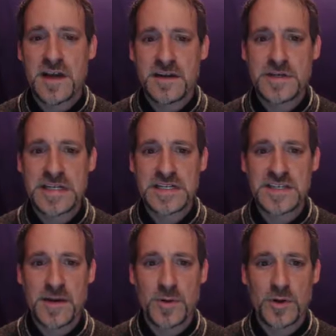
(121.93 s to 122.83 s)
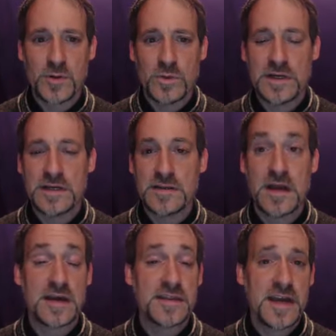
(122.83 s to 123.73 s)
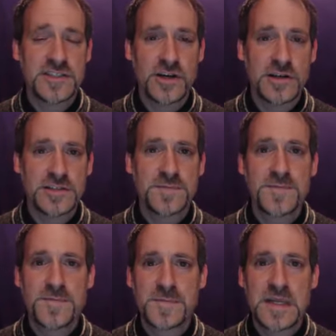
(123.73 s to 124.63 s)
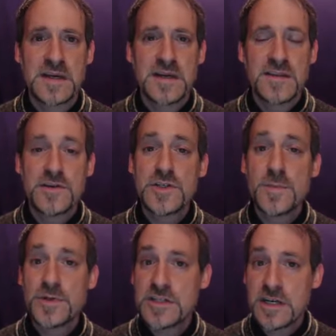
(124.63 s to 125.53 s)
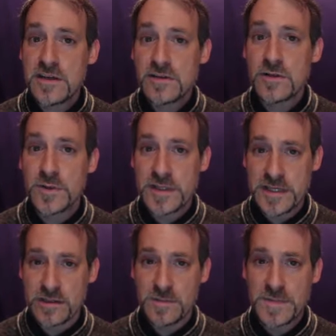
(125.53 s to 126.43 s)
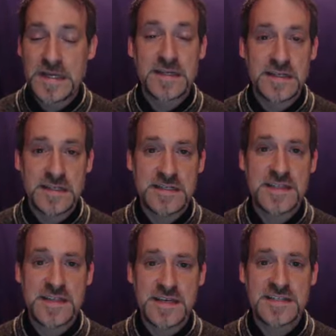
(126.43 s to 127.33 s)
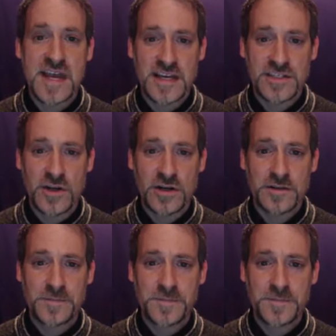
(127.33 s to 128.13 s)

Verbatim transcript: the concrete example with uh, the hedgehogs. There's a particular allele in this hedgehog.